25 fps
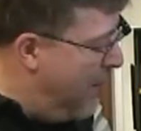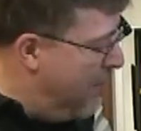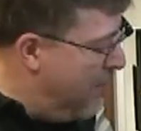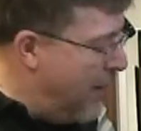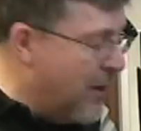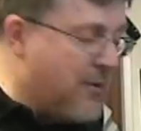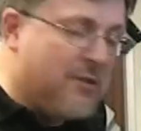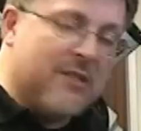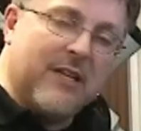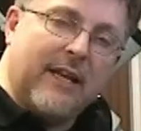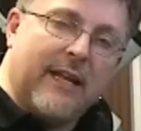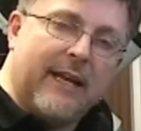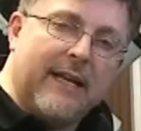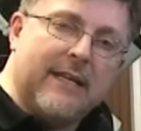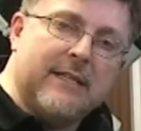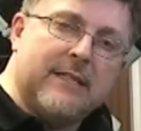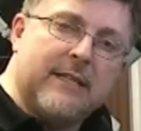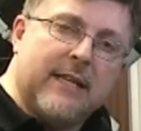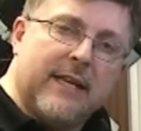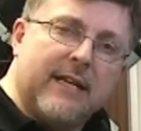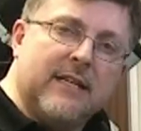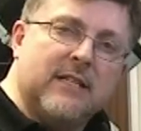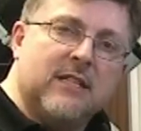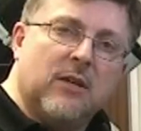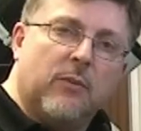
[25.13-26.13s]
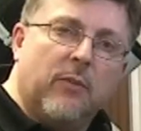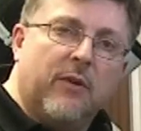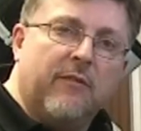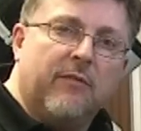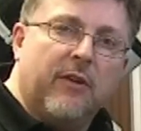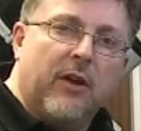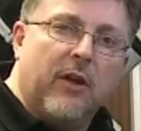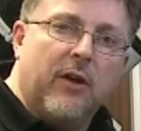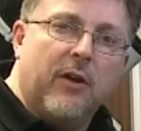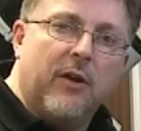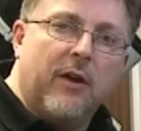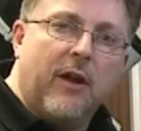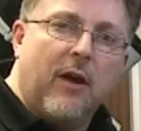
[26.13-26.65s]
Mostly it's things that we've
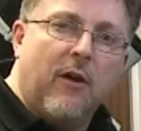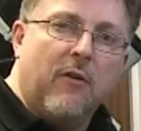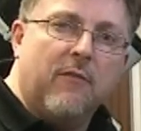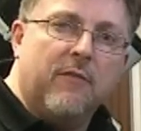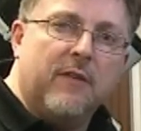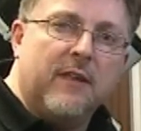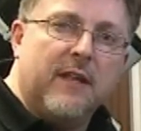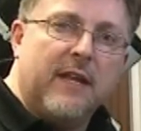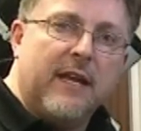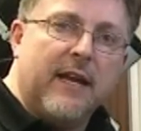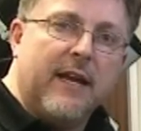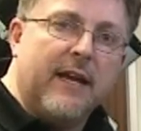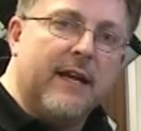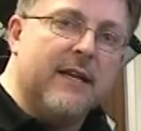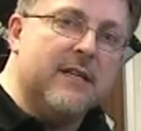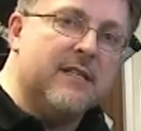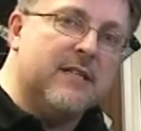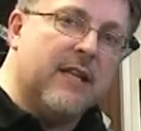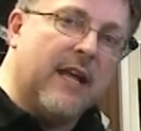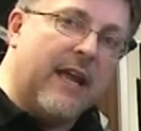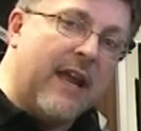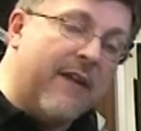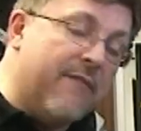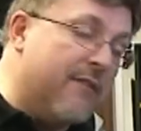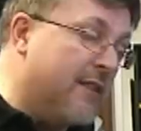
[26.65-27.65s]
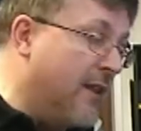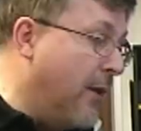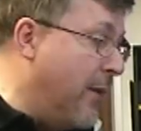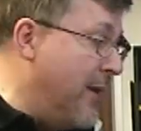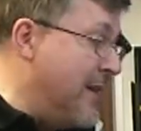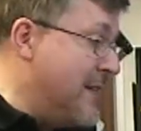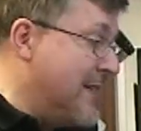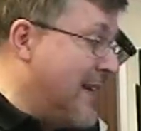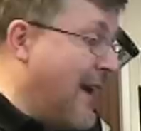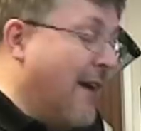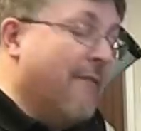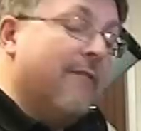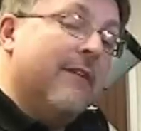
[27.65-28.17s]
learned over the years that even though
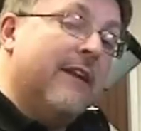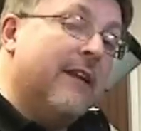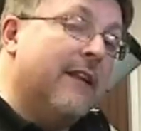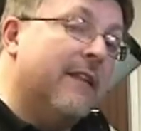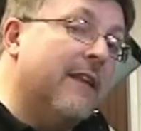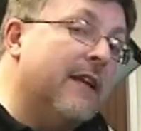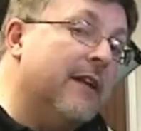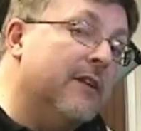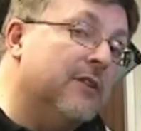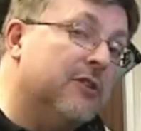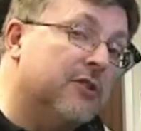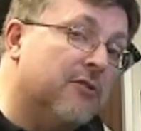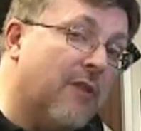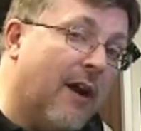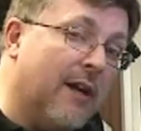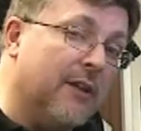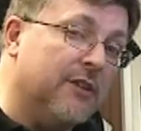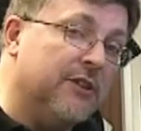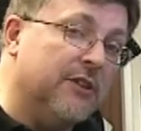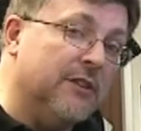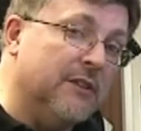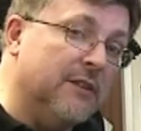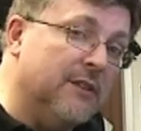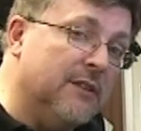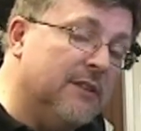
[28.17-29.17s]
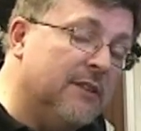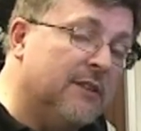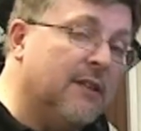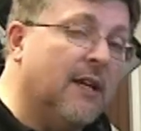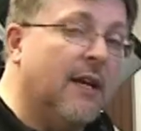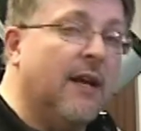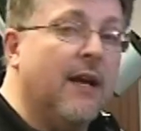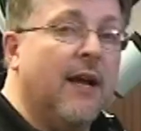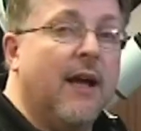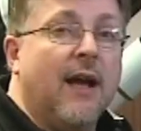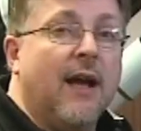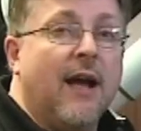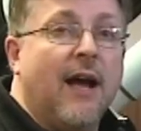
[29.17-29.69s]
it's covered in the instructions,
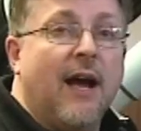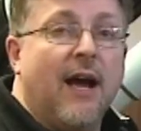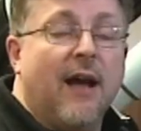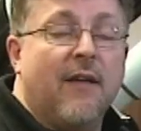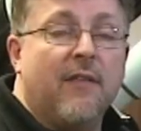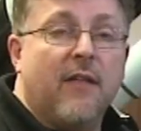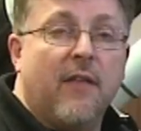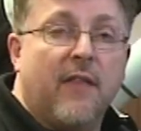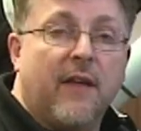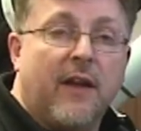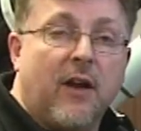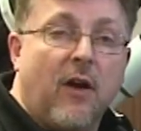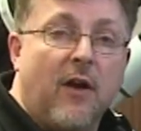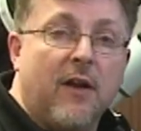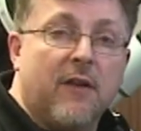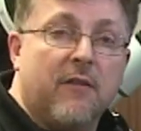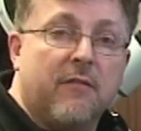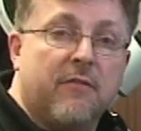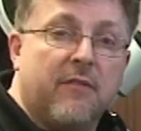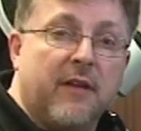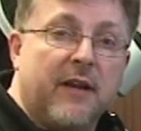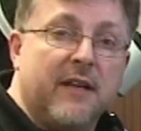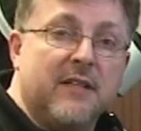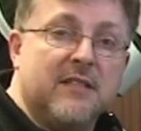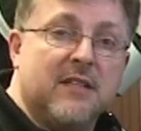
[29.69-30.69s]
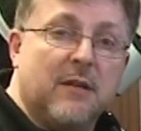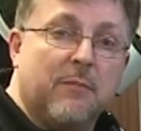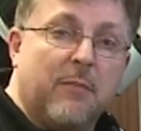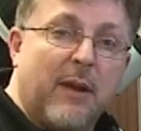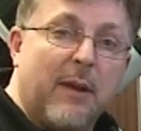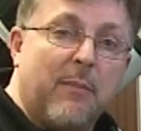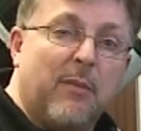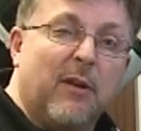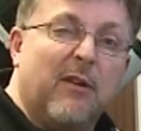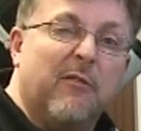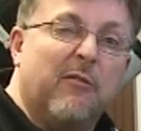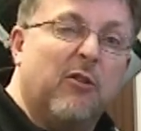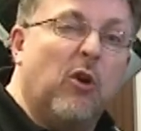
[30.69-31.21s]
uh, they're the kind of things that
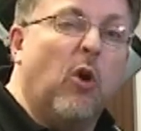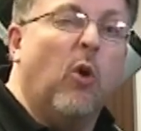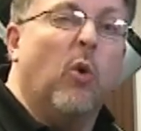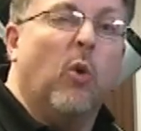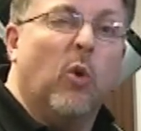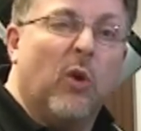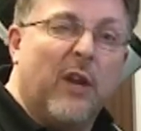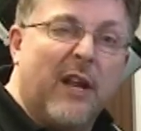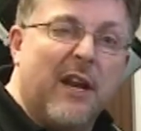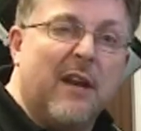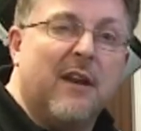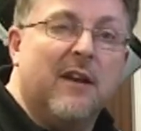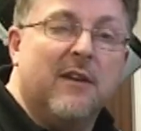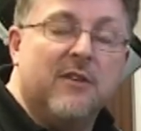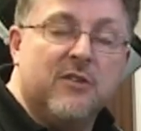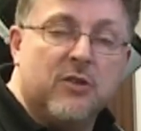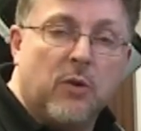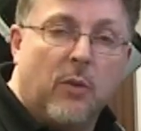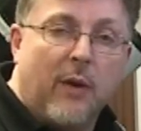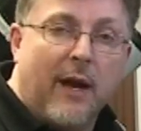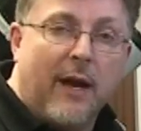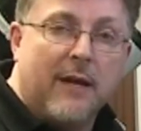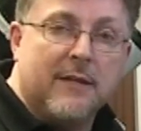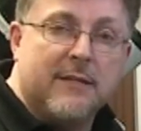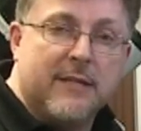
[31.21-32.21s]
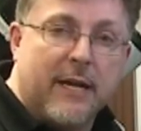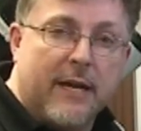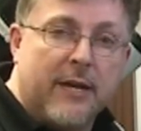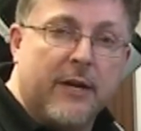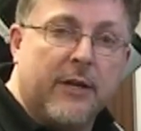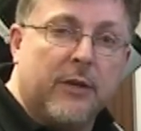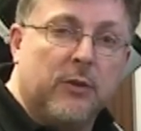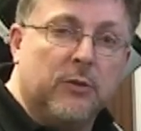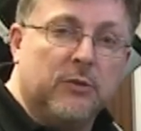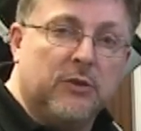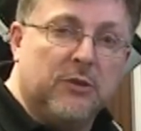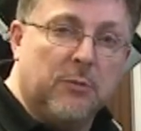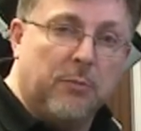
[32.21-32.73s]
people have called into our
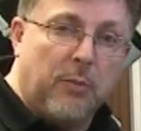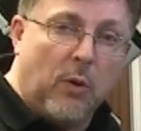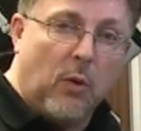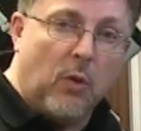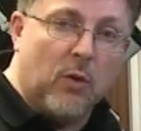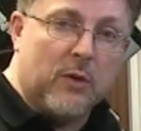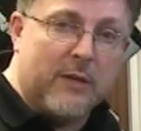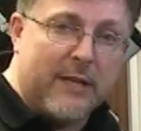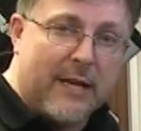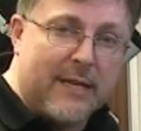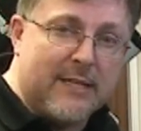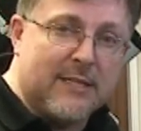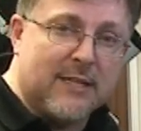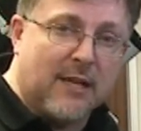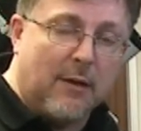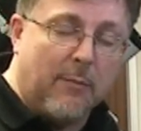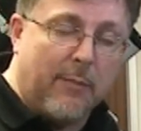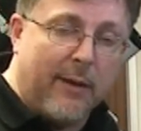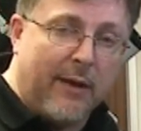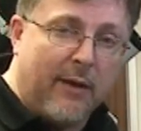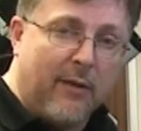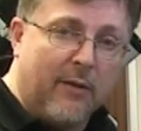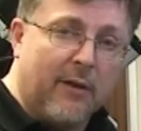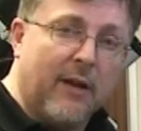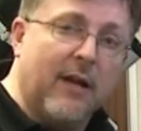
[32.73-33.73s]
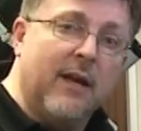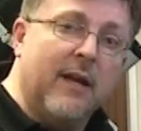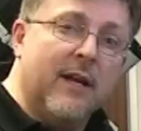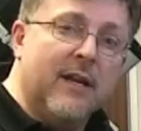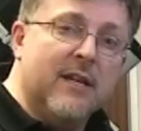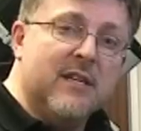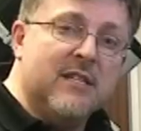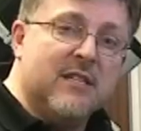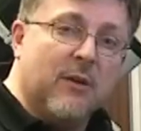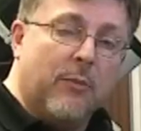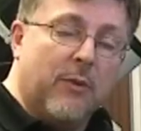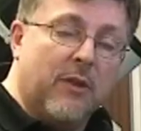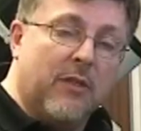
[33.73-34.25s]
technical support desk about.
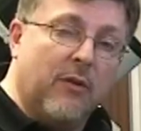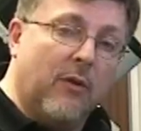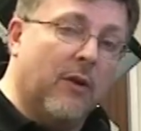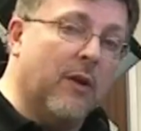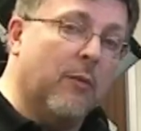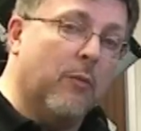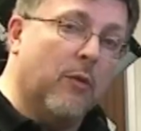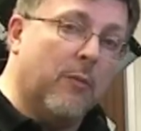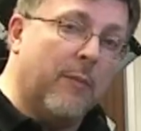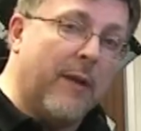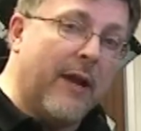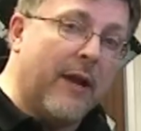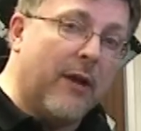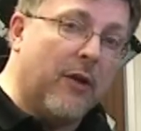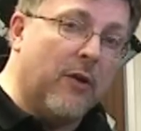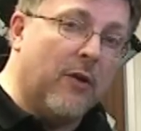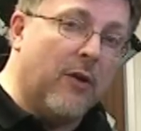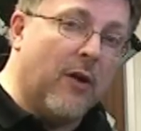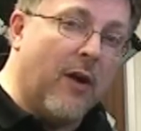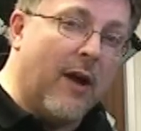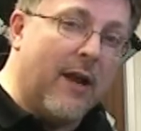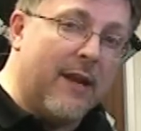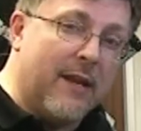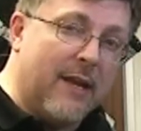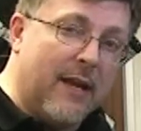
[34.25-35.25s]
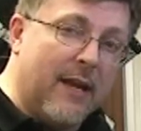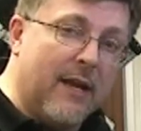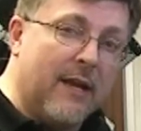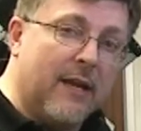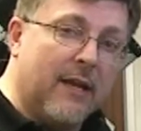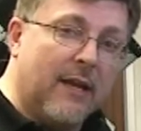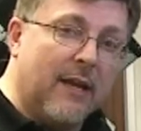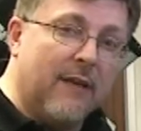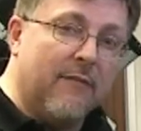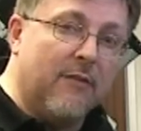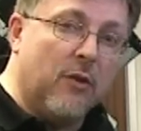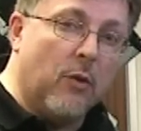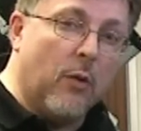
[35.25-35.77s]
So we thought it would be a good idea
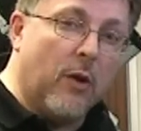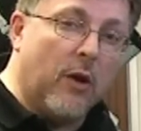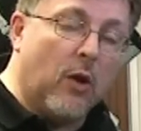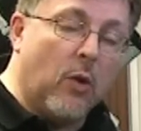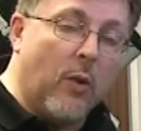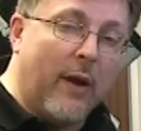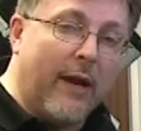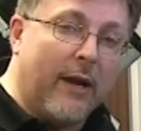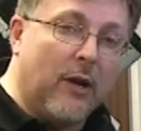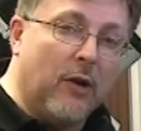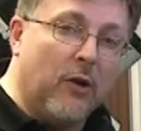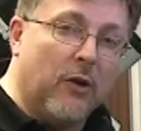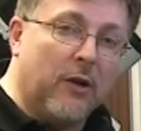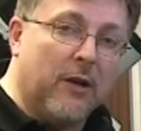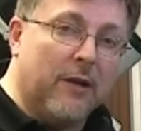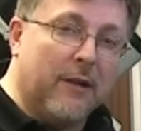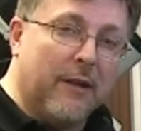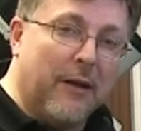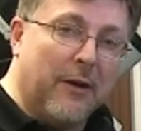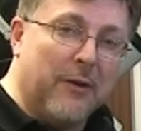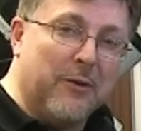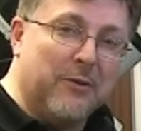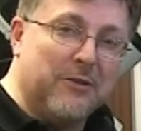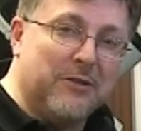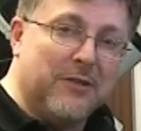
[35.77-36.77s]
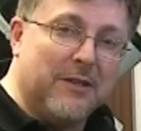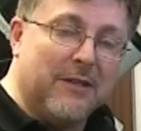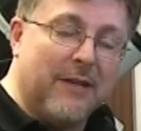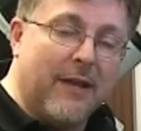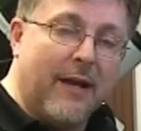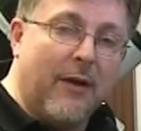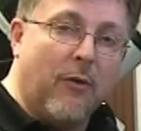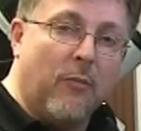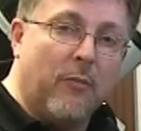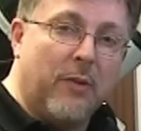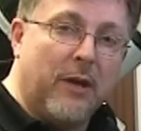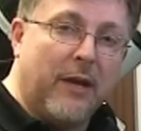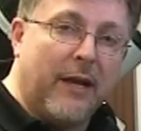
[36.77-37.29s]
to give you a quick look at those and
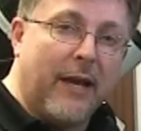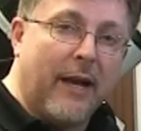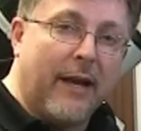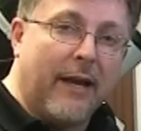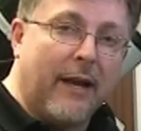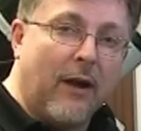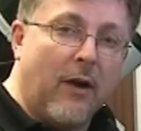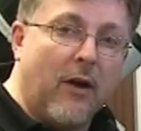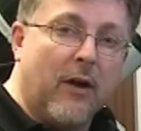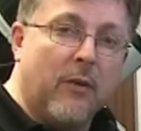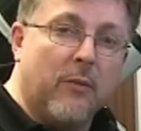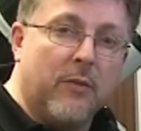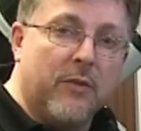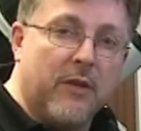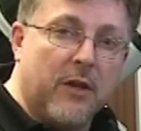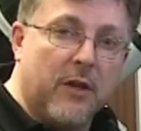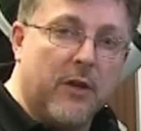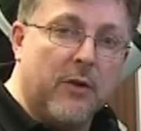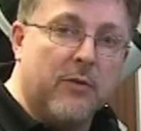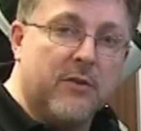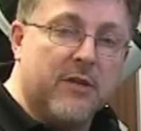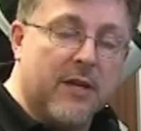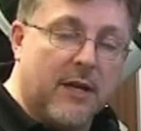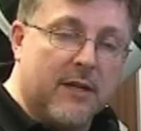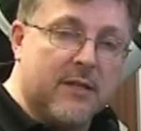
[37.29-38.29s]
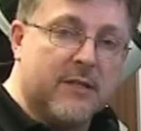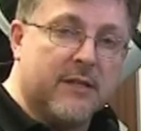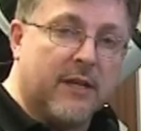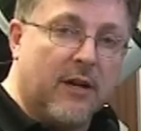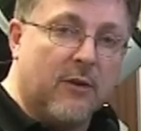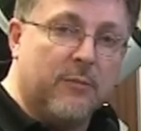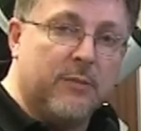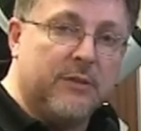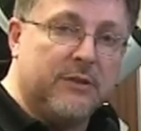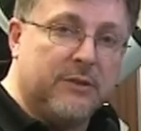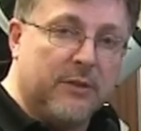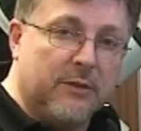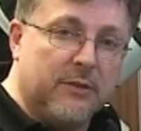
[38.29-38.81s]
help you get going with your new
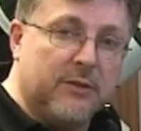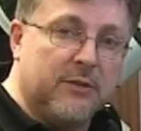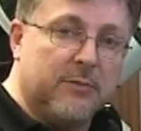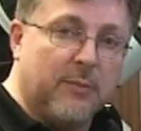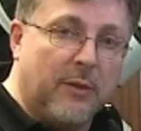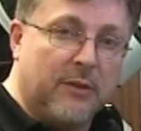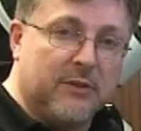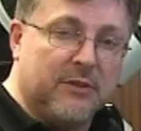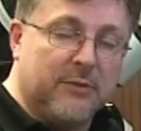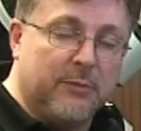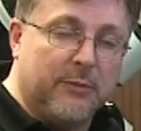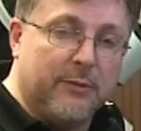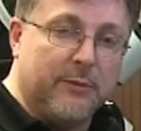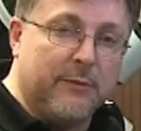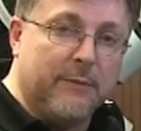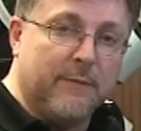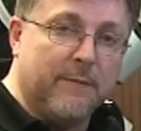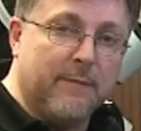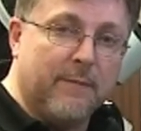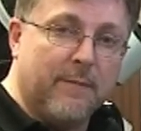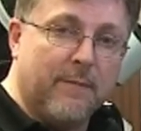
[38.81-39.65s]
telescope as soon as possible.